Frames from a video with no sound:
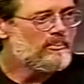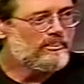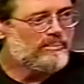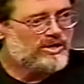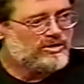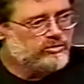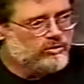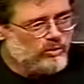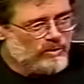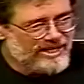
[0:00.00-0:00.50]

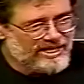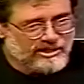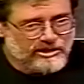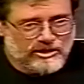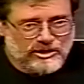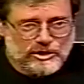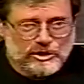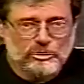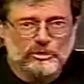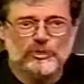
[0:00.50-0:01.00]
But
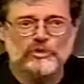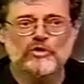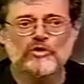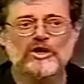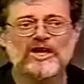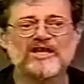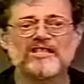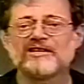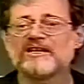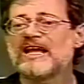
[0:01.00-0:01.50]
when
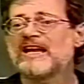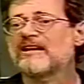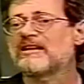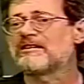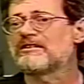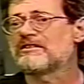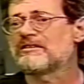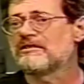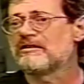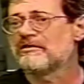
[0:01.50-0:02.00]
you
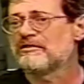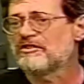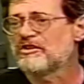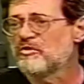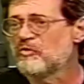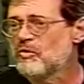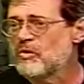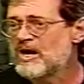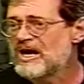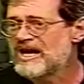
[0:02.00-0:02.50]
connect
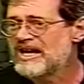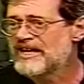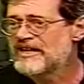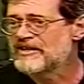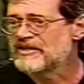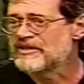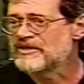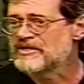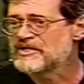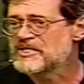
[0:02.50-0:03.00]
the
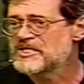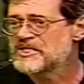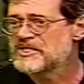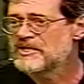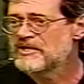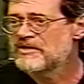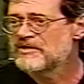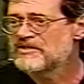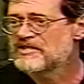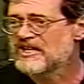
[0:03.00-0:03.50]

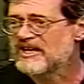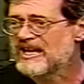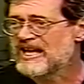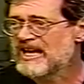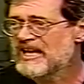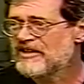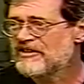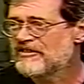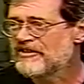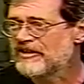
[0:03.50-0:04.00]
wires
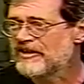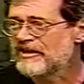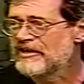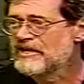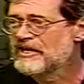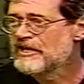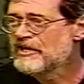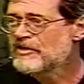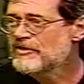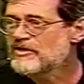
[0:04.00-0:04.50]
together,
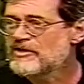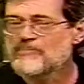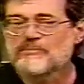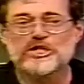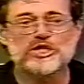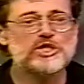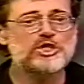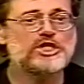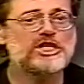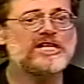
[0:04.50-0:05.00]
the
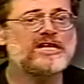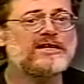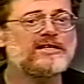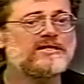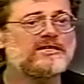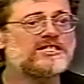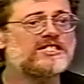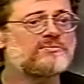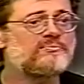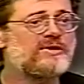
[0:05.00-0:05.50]

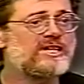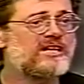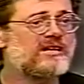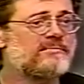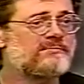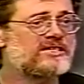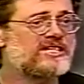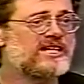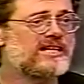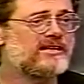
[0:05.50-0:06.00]
machines
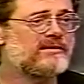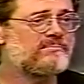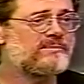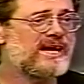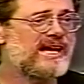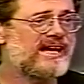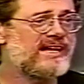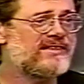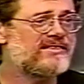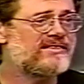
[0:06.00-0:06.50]
become
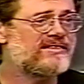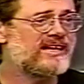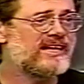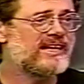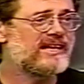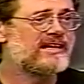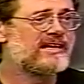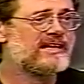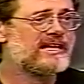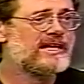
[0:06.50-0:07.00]

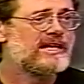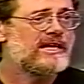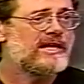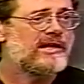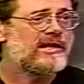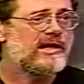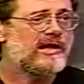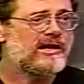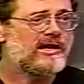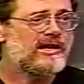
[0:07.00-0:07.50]
telepathic.
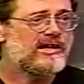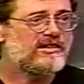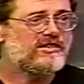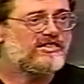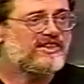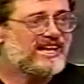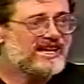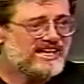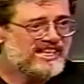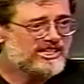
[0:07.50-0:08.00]

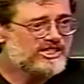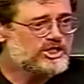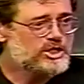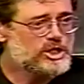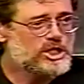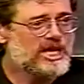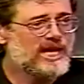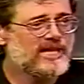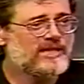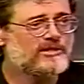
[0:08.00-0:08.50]
They
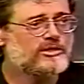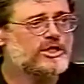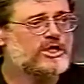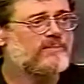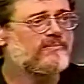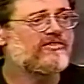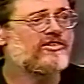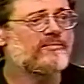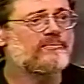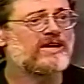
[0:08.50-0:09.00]
exchange
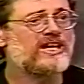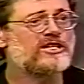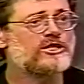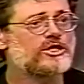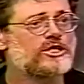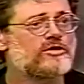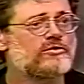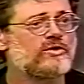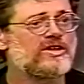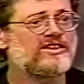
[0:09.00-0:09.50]

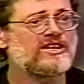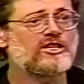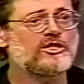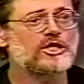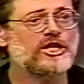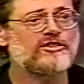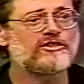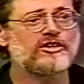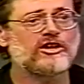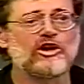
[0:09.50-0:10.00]
information with
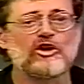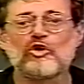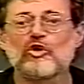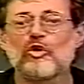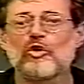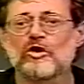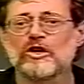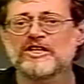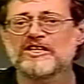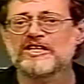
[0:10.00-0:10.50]
each other
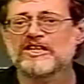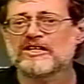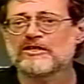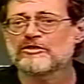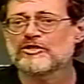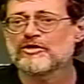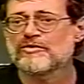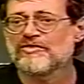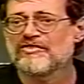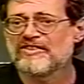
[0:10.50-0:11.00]

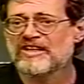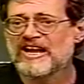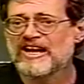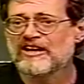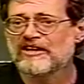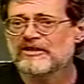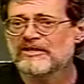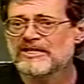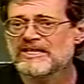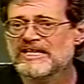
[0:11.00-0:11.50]
according to
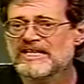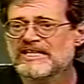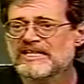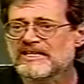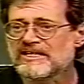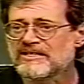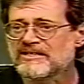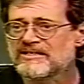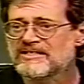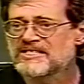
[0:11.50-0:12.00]
their
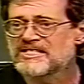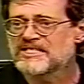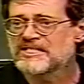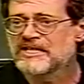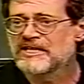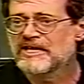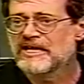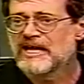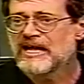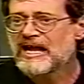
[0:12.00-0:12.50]
needs.